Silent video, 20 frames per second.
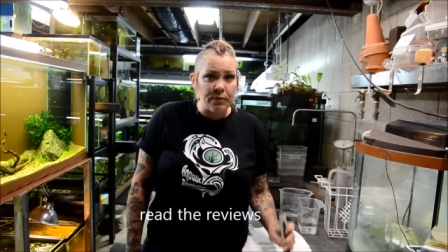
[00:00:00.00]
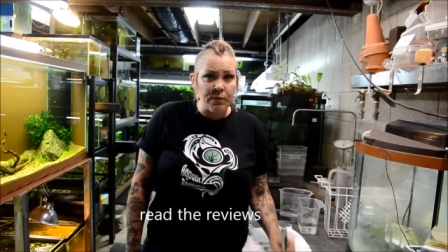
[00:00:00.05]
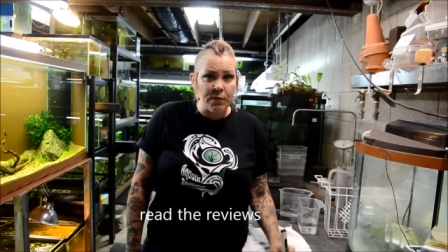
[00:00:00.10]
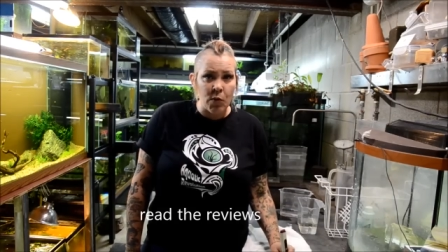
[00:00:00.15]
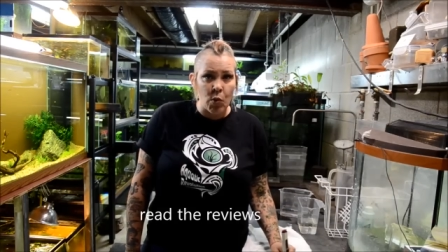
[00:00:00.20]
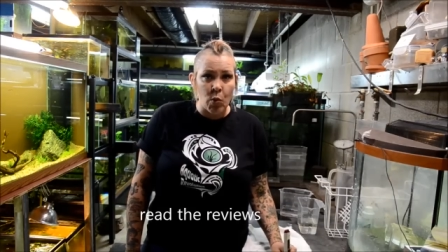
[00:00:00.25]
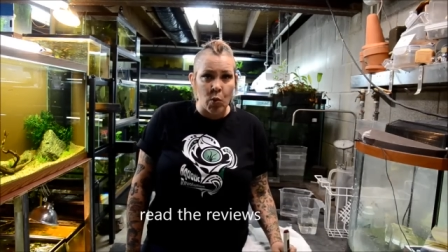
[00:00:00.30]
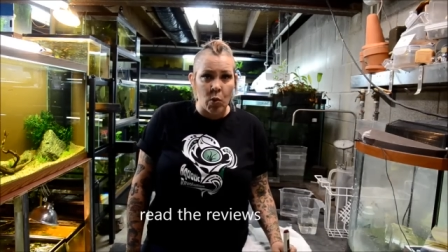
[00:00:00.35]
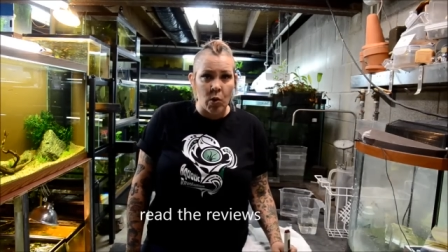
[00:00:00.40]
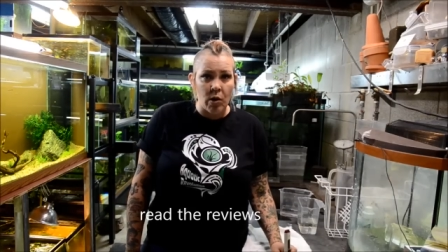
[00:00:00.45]

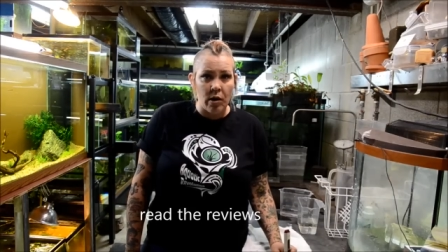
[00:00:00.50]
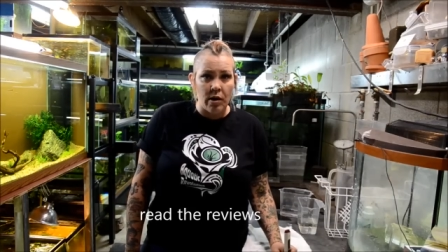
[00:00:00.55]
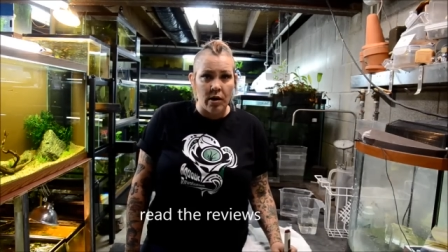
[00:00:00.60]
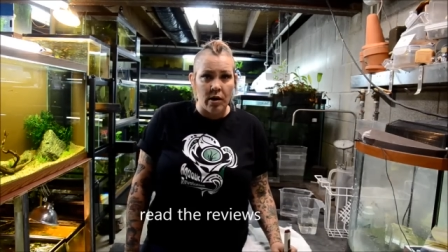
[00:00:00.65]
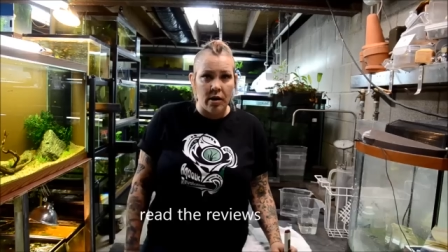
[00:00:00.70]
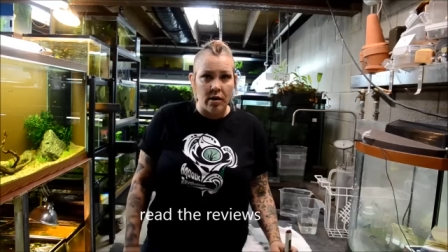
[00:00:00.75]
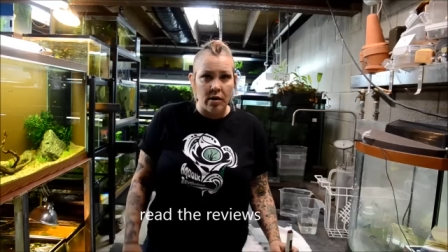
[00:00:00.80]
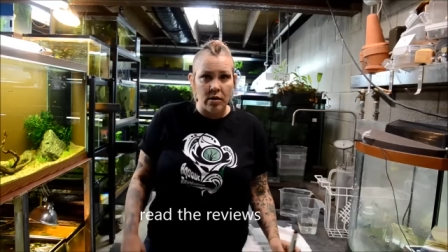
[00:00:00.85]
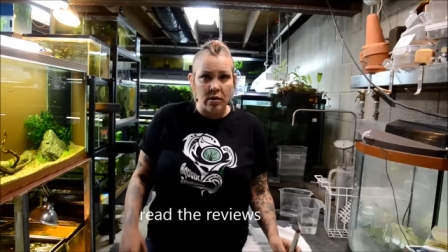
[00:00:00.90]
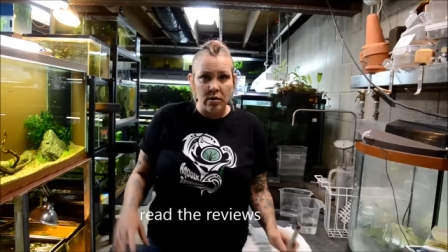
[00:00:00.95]

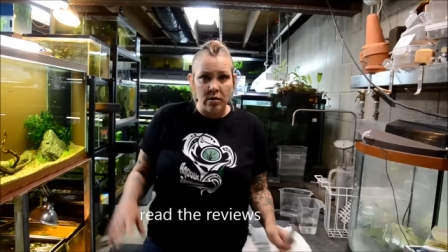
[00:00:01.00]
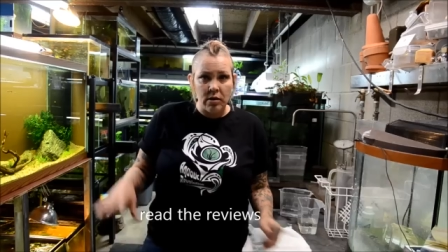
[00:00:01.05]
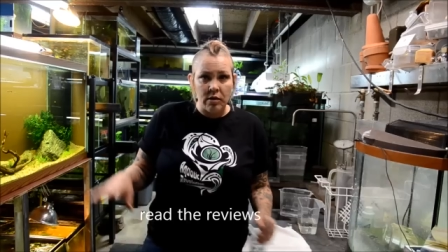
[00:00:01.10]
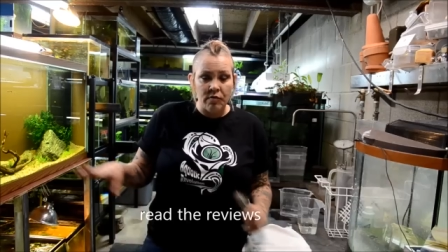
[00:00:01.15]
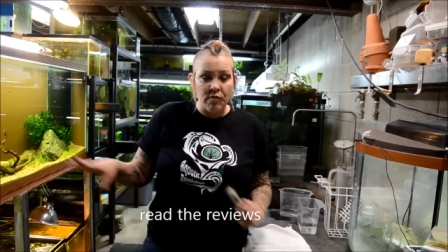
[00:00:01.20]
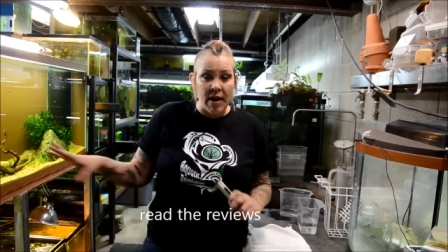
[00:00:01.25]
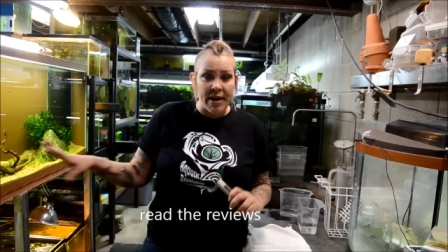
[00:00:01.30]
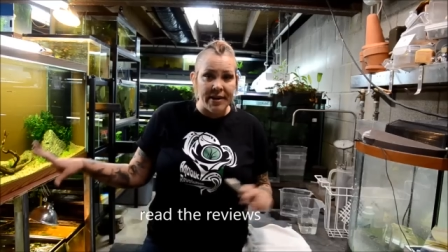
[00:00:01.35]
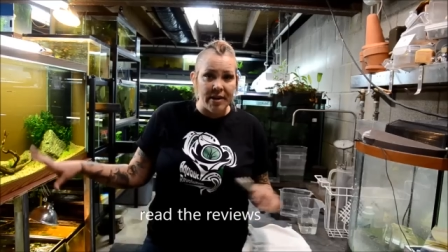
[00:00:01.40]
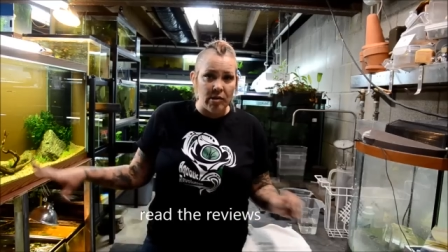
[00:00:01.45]
for
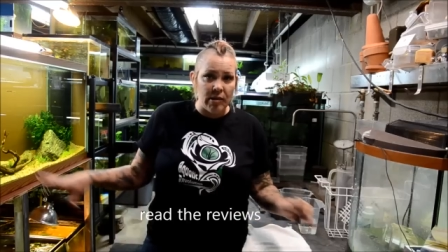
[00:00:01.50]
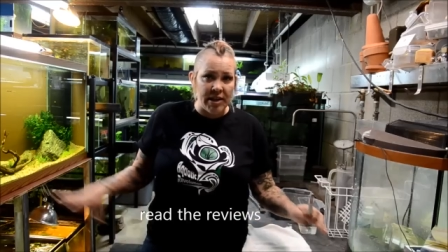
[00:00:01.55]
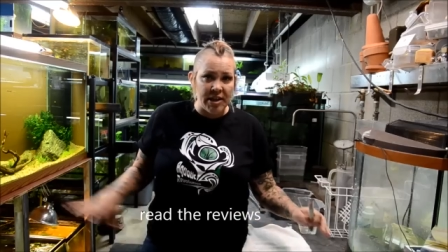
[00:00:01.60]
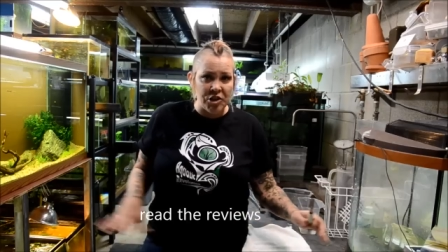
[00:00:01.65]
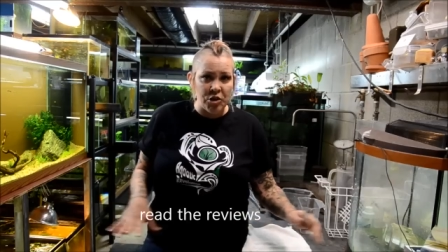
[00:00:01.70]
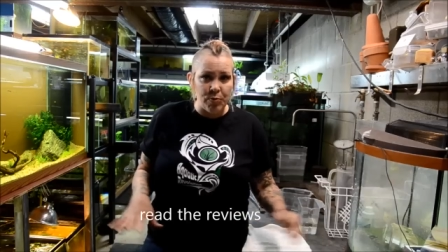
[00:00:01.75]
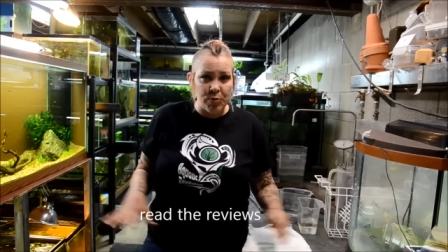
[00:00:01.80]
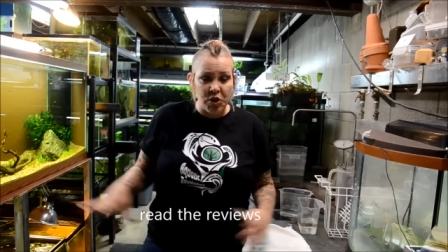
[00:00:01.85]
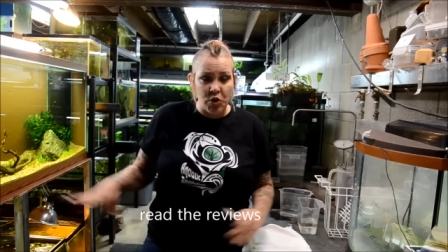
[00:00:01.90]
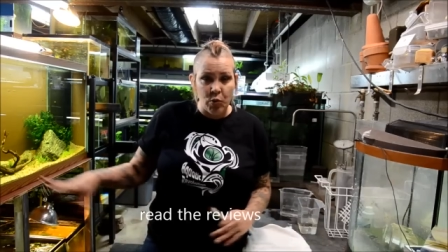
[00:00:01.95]

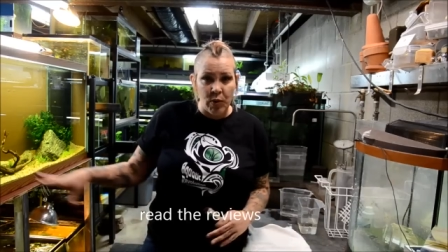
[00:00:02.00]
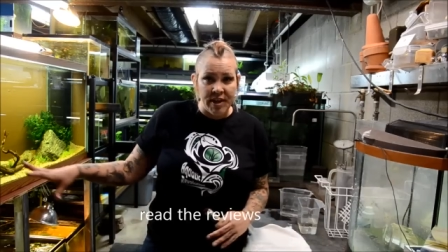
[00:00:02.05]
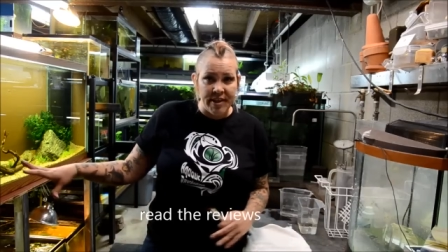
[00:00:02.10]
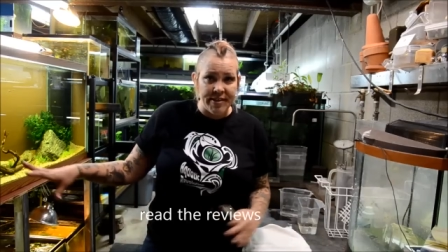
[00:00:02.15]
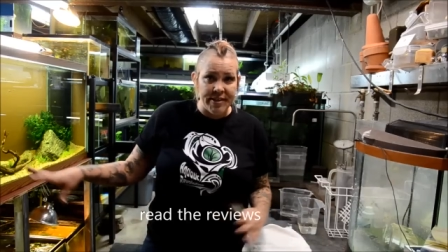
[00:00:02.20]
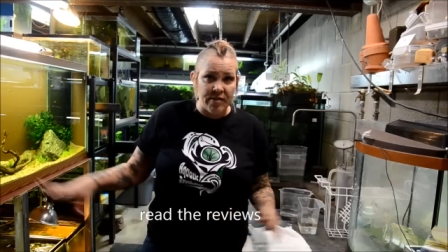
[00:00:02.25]
regulation between